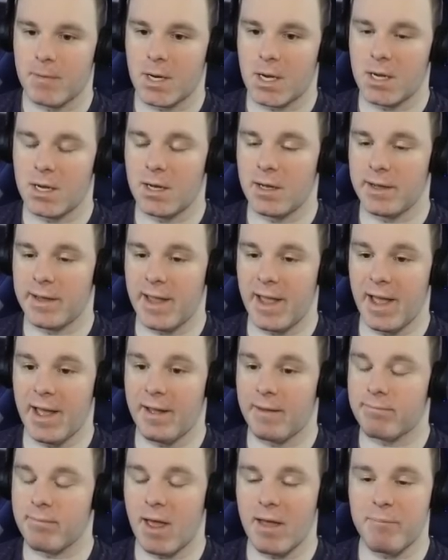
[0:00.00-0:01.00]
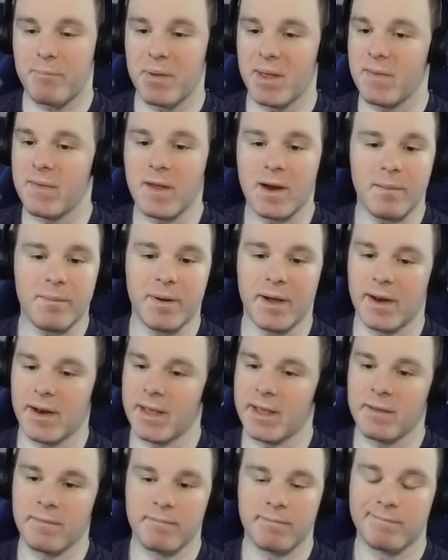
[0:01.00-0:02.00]
Oh yeah, I've been there, buddy.
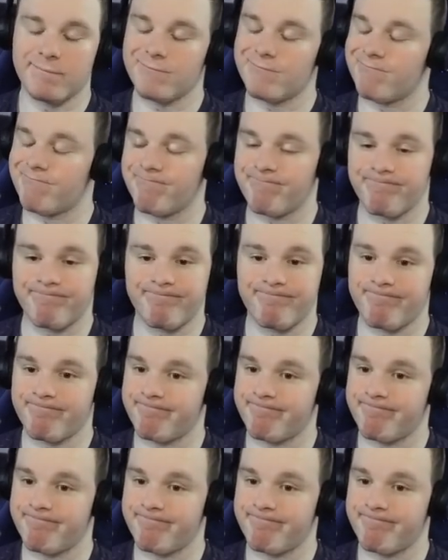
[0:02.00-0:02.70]
In charge now.